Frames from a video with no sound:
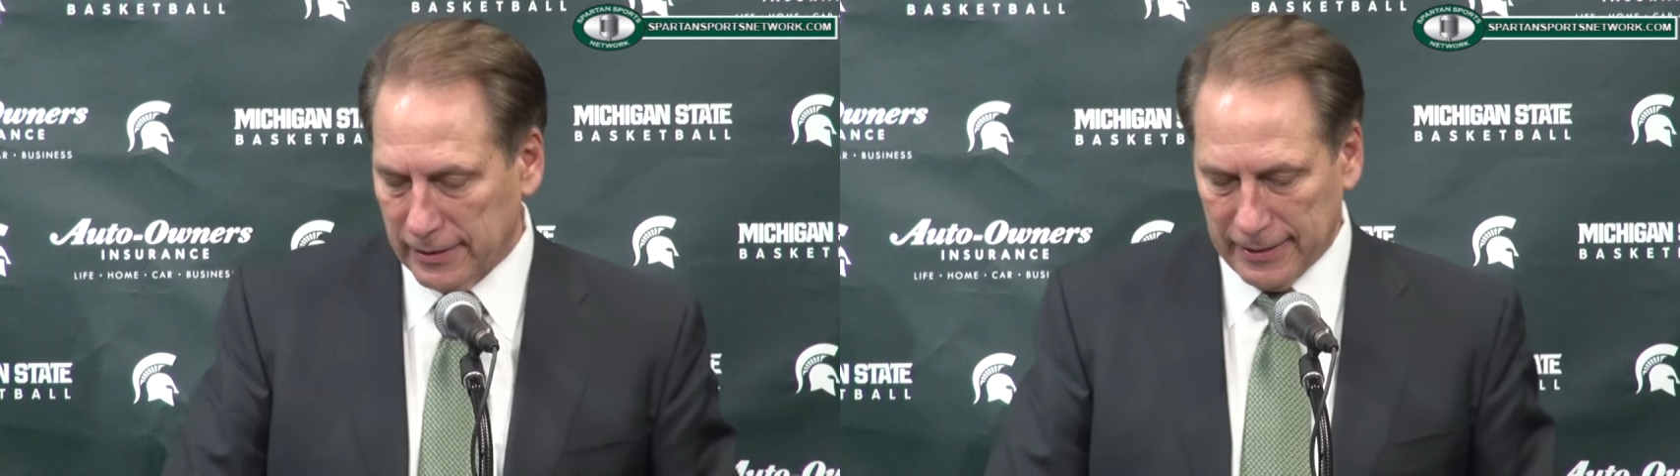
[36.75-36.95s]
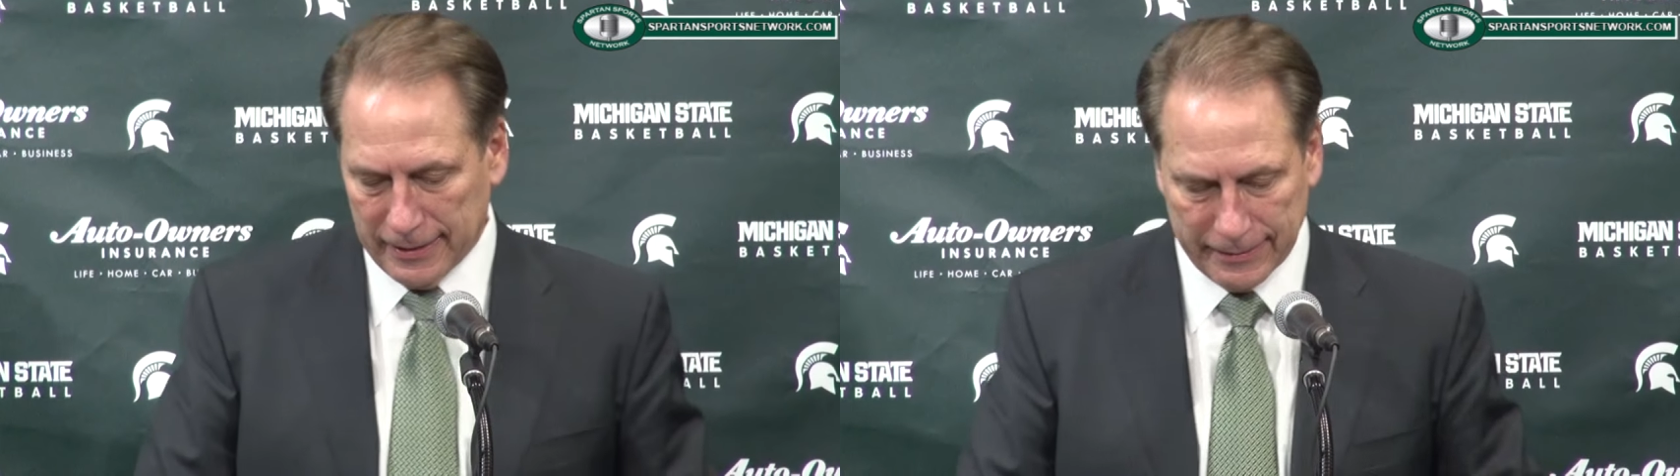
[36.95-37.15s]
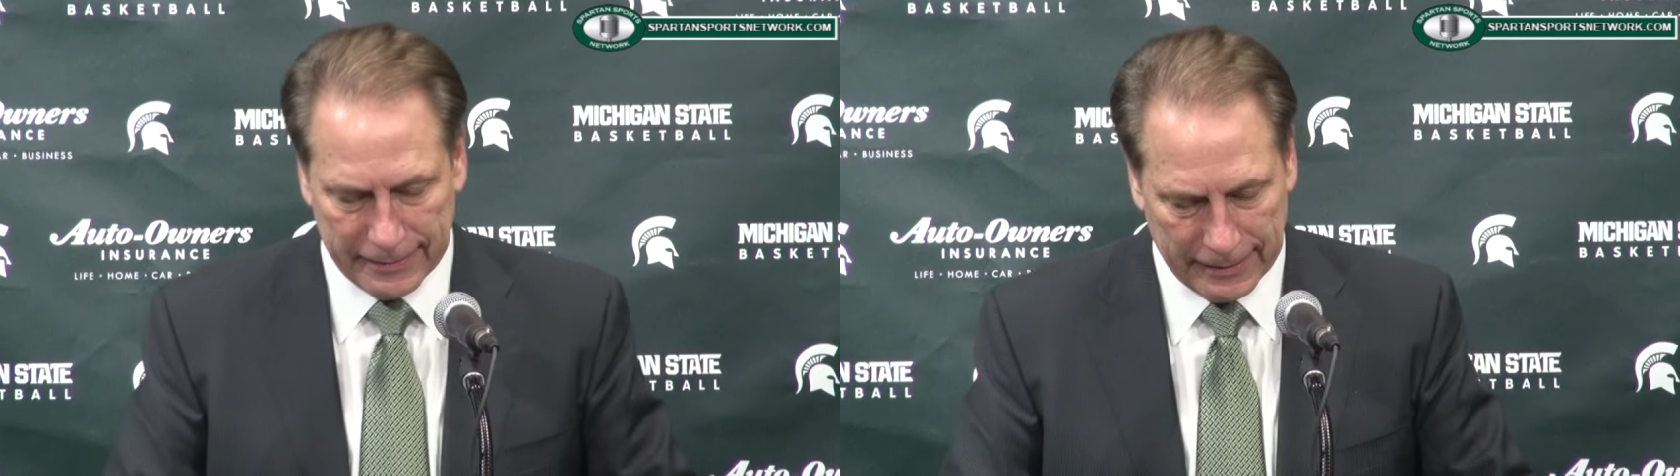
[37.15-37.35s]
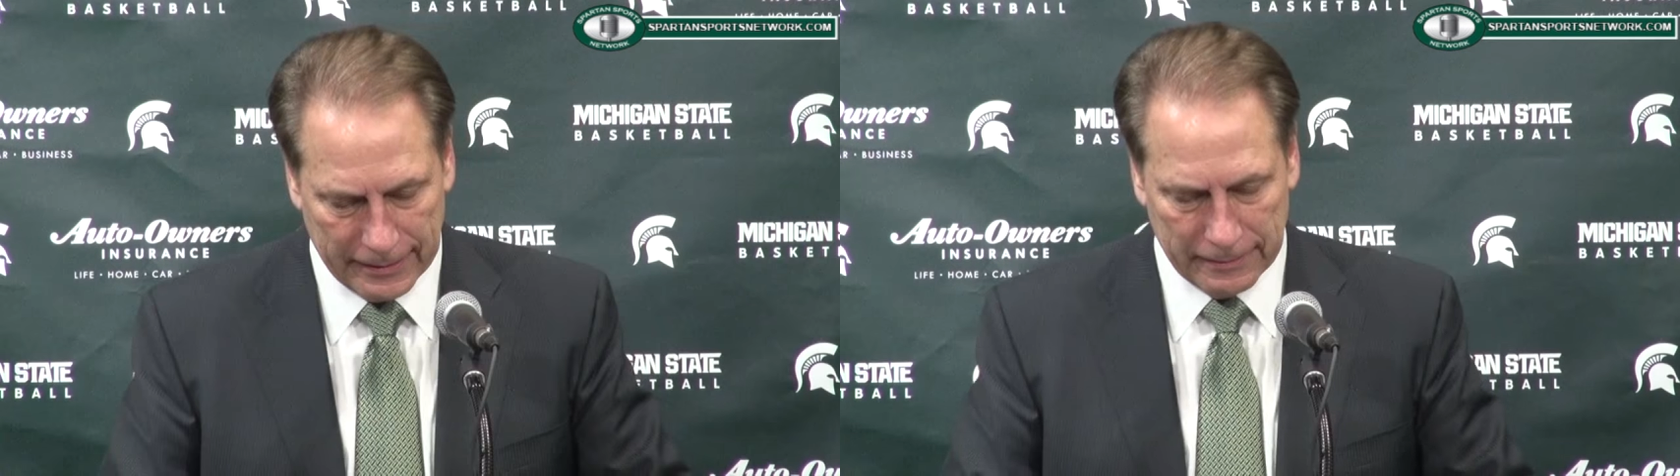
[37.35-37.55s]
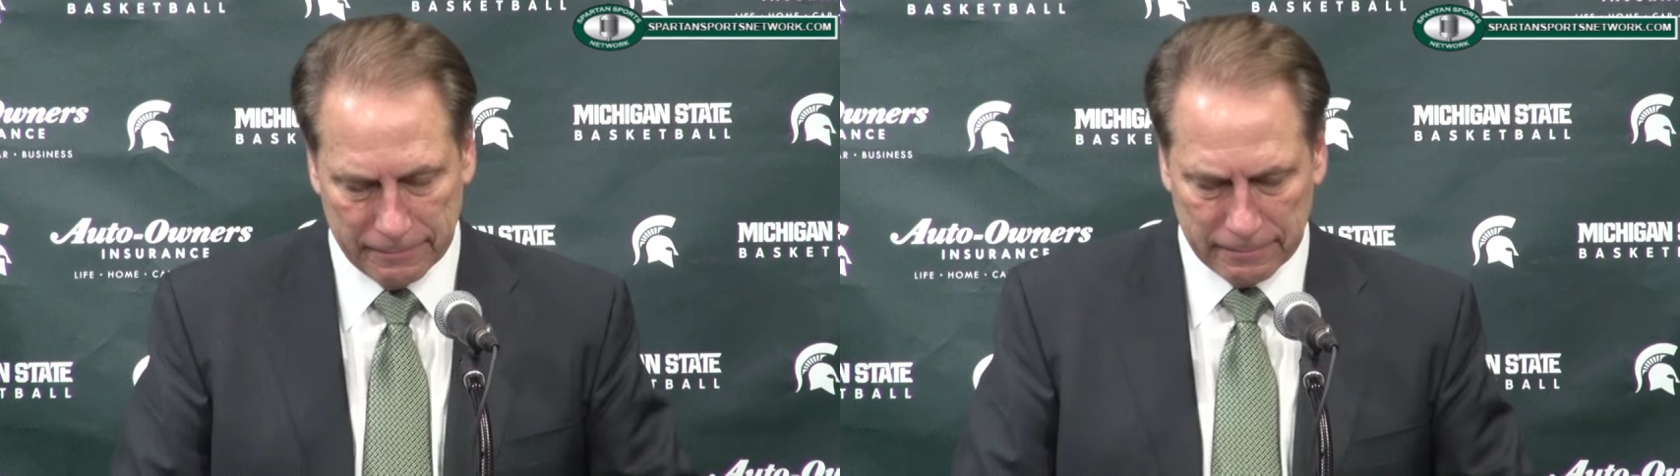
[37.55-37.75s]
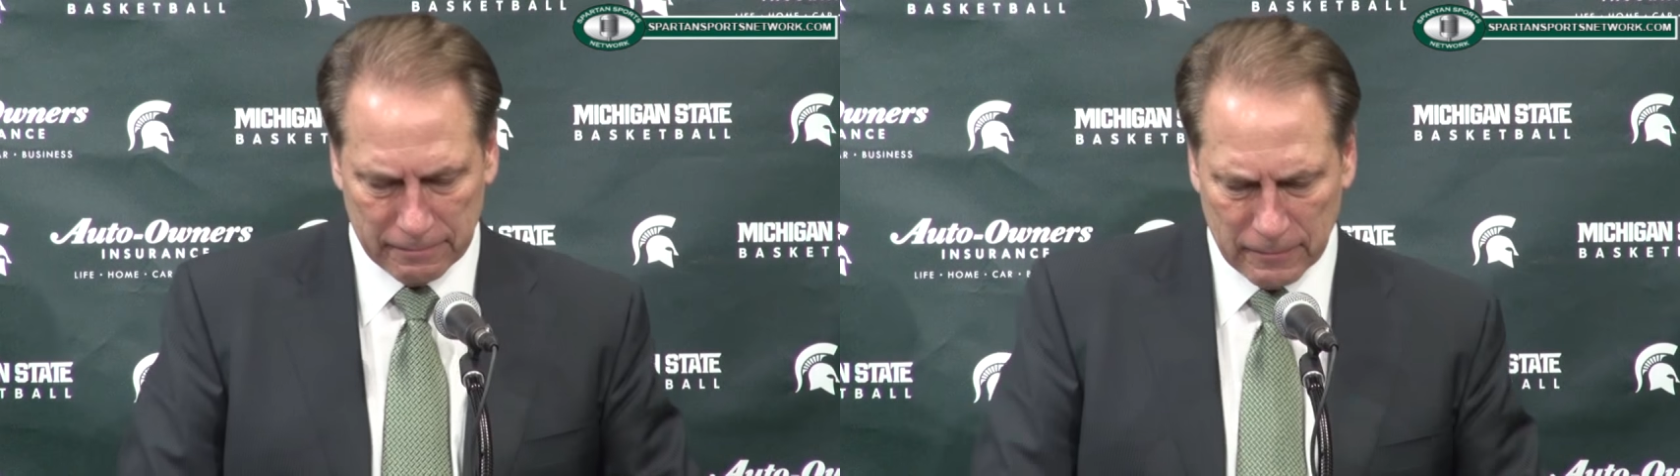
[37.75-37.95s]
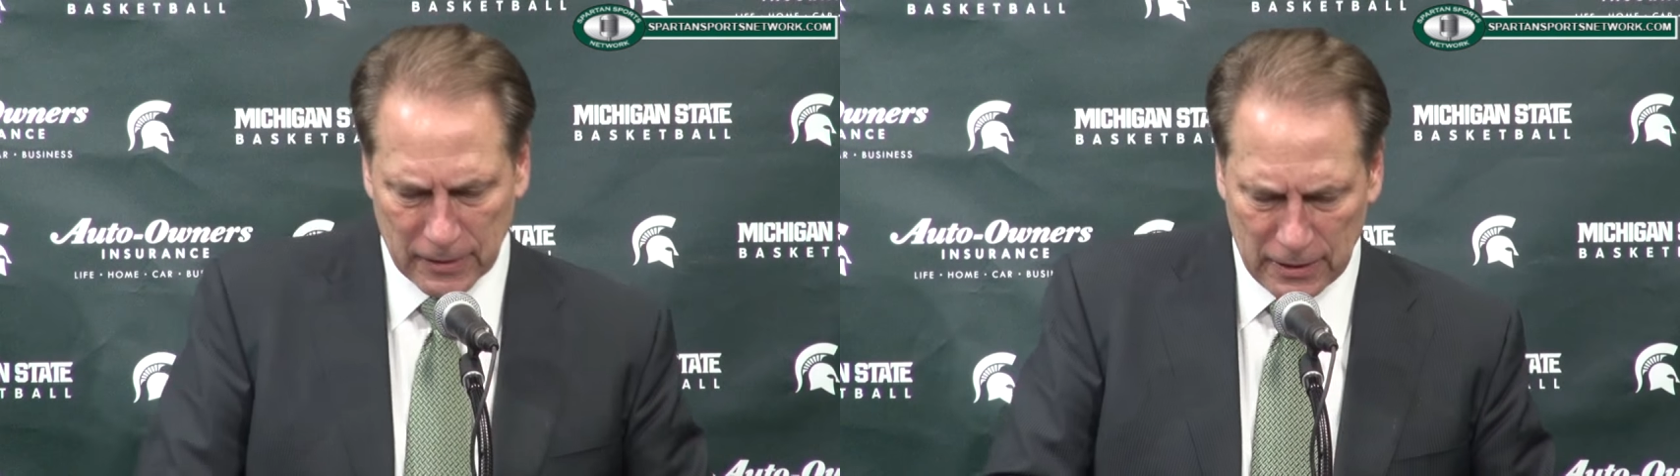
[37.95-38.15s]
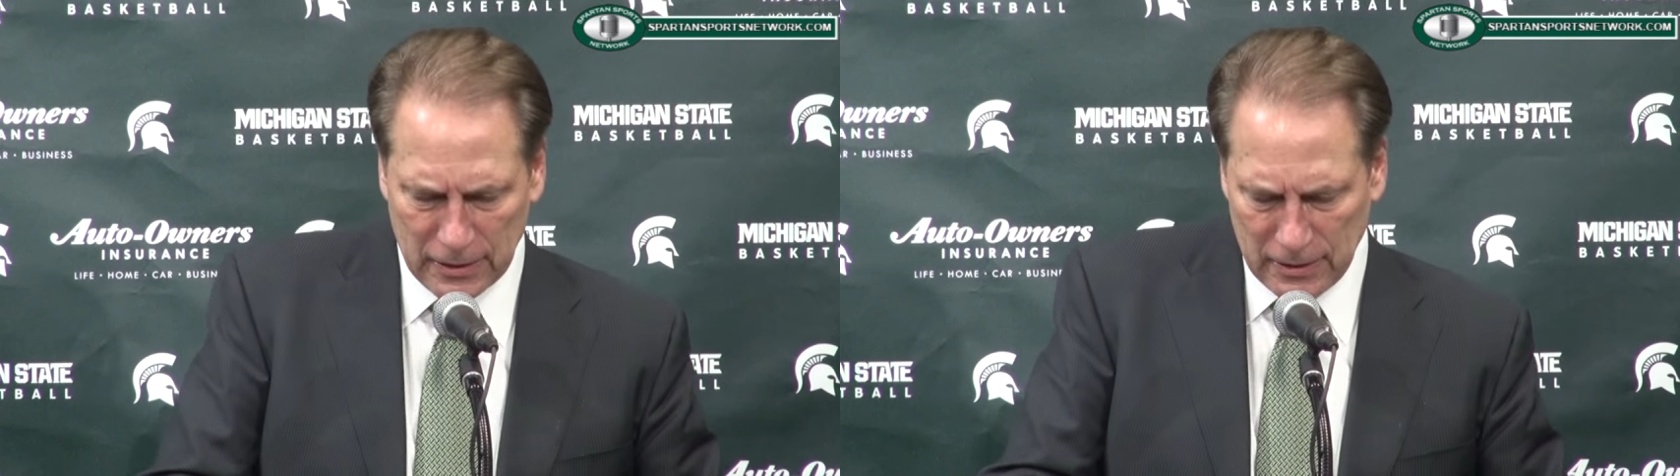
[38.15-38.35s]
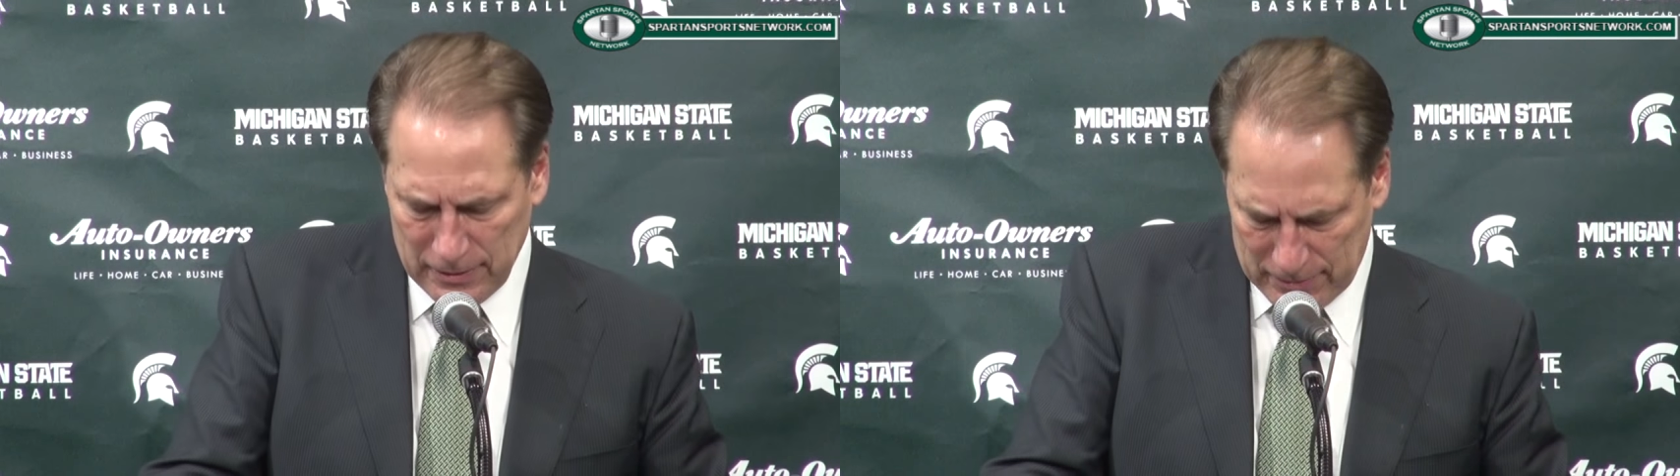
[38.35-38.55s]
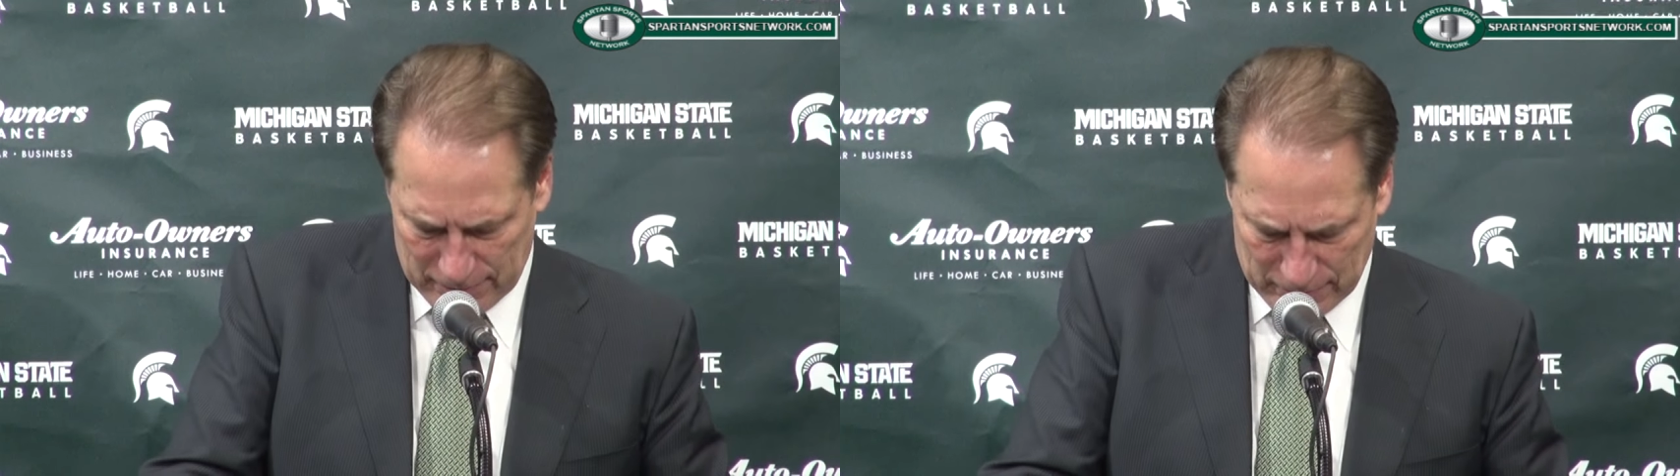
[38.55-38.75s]
And
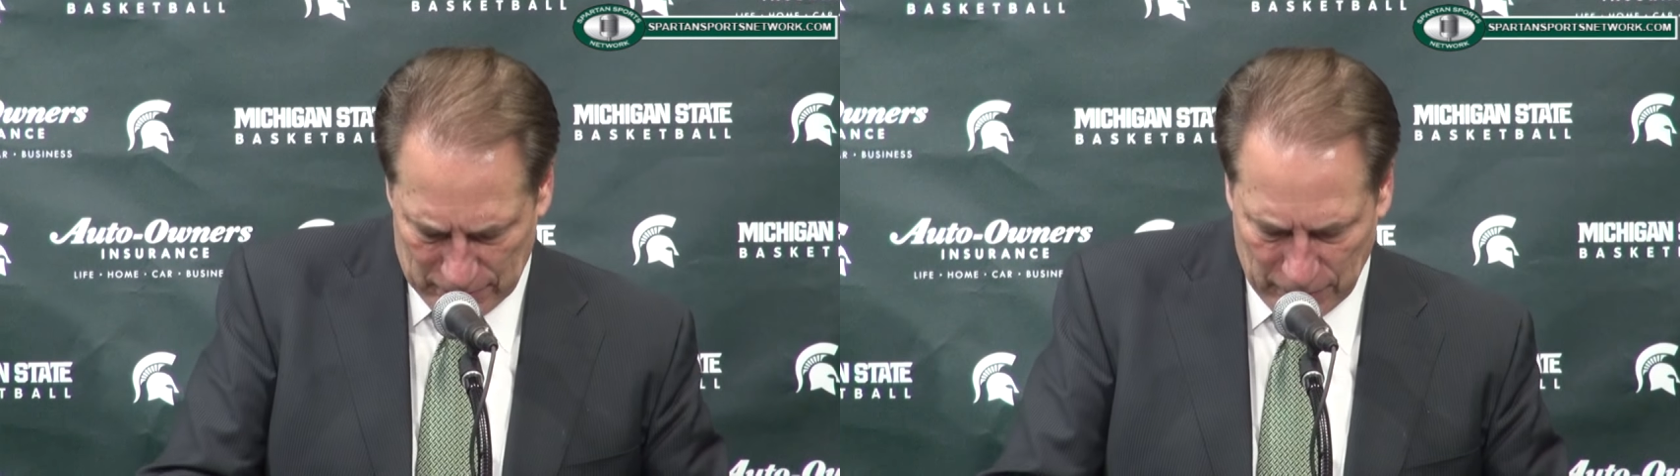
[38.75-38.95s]
when